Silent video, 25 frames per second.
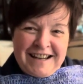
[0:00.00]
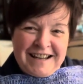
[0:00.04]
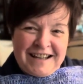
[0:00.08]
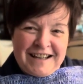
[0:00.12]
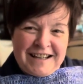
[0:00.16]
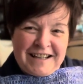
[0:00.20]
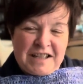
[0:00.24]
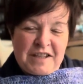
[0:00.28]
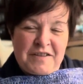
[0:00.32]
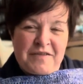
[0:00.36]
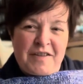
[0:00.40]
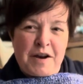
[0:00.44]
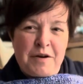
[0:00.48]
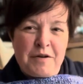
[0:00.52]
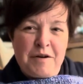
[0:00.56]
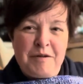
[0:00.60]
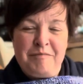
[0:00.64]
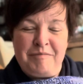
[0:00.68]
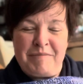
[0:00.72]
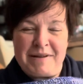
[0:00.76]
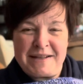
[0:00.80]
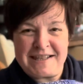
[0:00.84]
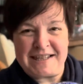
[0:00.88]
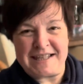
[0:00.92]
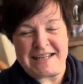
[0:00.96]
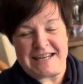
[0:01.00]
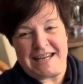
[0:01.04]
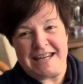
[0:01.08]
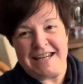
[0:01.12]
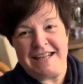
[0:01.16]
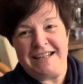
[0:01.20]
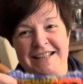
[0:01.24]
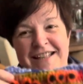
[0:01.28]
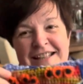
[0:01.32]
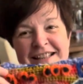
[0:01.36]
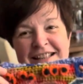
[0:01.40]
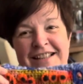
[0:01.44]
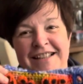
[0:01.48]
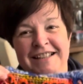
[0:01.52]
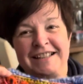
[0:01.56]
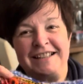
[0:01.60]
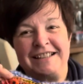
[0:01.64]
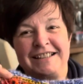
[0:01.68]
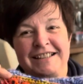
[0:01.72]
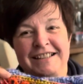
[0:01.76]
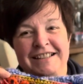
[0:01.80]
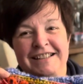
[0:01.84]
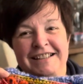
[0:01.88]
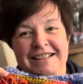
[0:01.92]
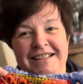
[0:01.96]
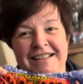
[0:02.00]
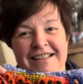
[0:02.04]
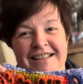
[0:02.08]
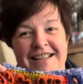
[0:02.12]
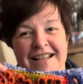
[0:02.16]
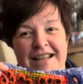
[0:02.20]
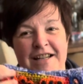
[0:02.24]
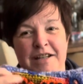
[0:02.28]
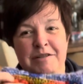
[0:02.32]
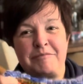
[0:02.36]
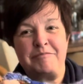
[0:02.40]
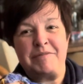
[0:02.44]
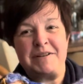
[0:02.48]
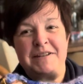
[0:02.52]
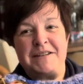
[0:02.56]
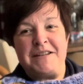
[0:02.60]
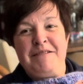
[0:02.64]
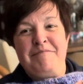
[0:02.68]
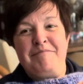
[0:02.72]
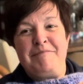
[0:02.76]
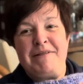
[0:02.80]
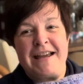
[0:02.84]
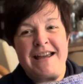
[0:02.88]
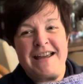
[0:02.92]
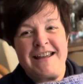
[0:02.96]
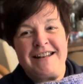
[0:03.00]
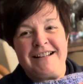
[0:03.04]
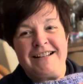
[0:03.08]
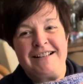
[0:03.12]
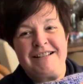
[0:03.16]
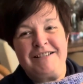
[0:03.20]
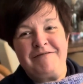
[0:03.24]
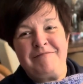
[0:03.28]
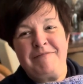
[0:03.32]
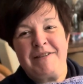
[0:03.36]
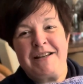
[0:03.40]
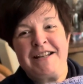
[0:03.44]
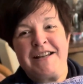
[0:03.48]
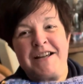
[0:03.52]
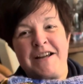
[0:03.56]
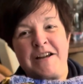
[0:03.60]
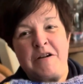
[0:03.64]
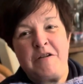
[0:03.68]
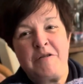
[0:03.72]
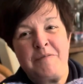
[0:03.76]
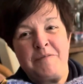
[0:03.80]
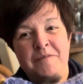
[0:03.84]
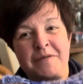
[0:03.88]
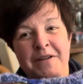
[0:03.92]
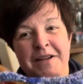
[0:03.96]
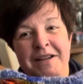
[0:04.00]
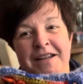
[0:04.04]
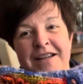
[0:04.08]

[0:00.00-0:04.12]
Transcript: It's very busy, like a busy panel, but I hope